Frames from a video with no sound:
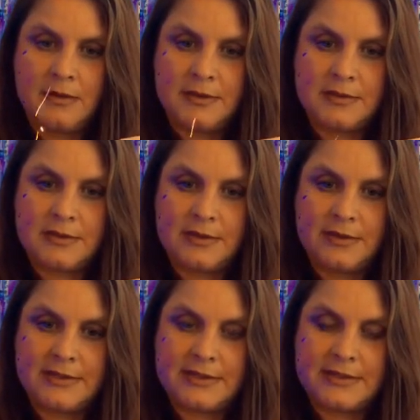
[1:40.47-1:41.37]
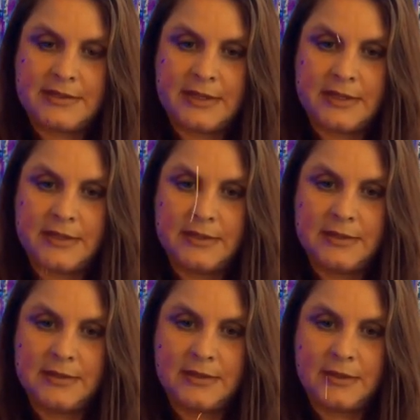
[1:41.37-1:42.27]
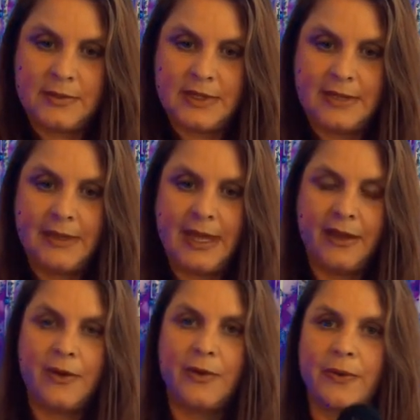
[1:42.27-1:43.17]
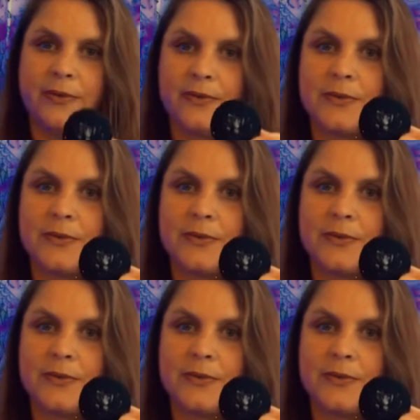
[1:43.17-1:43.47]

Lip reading: So this is a quick light coal.